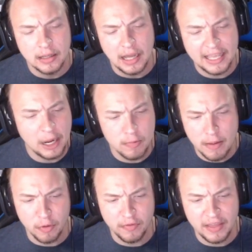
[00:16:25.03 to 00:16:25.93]
I can't
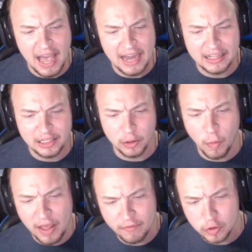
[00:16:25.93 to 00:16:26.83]
remember if he had to clear
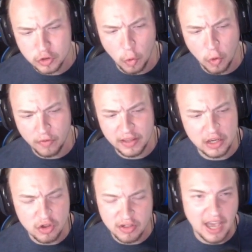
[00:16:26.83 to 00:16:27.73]
waivers or if he
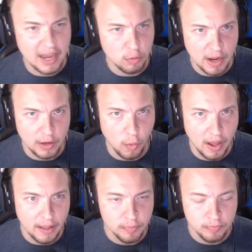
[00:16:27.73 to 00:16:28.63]
could just sign right
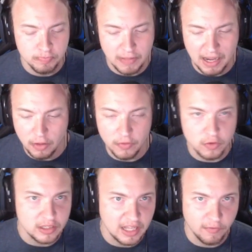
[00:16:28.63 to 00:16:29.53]
away. I know
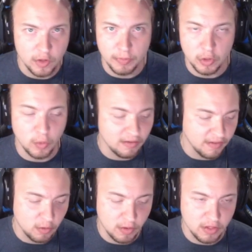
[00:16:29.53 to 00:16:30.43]
there's a difference between
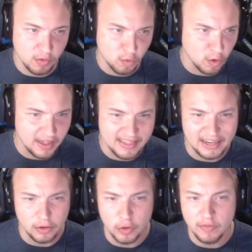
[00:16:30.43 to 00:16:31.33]
veterans and rookies. I
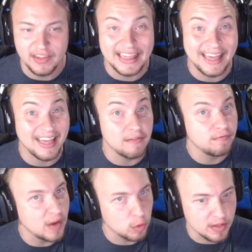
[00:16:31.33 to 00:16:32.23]
don't know if he's at that
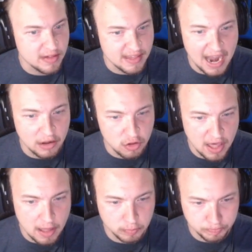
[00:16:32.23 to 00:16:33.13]
veteran status
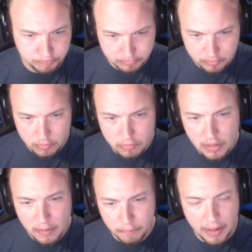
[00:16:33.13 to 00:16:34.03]
yet,
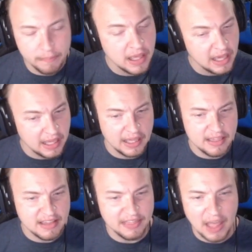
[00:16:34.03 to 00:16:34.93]
but
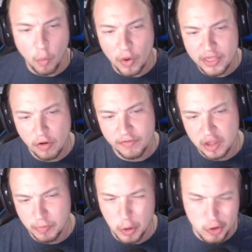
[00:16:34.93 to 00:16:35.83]
he's got that 1 year of
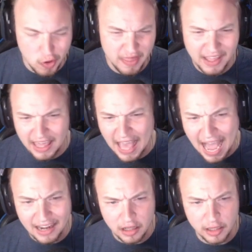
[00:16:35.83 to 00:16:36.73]
experience, so I think he
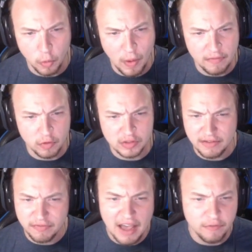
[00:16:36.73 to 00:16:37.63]
had to clear waivers
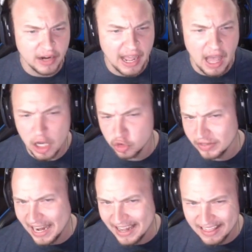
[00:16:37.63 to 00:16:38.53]
at 5'8",
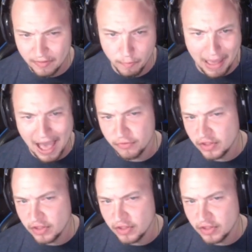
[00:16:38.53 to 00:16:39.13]
197 pounds.